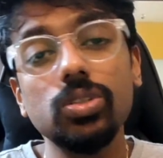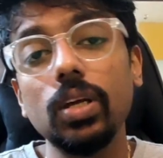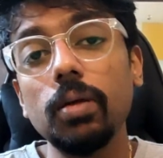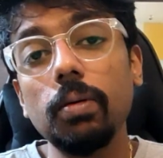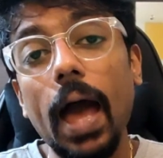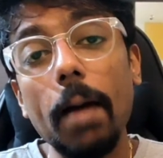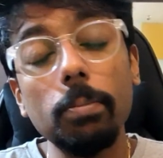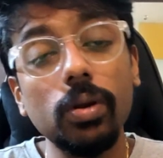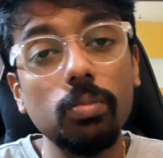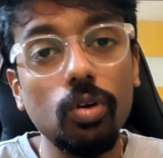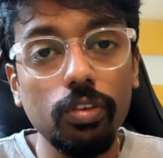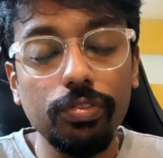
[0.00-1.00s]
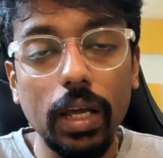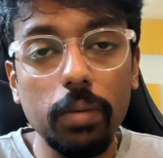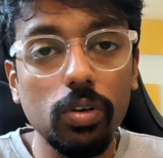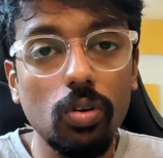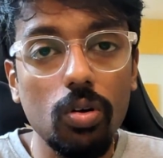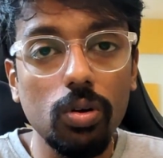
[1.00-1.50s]
You get an ample amount of
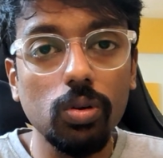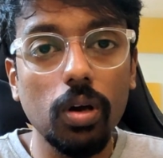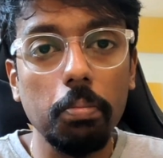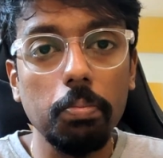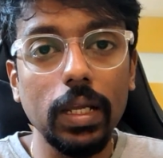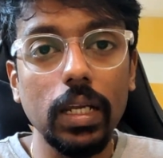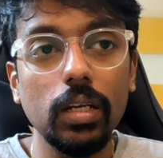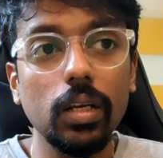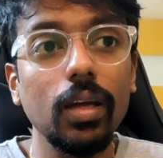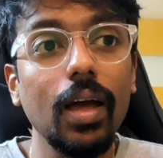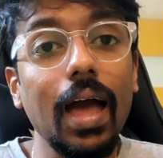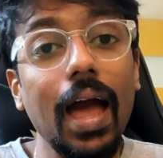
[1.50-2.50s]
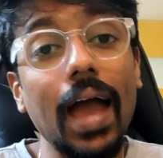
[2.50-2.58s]
time in order to complete it,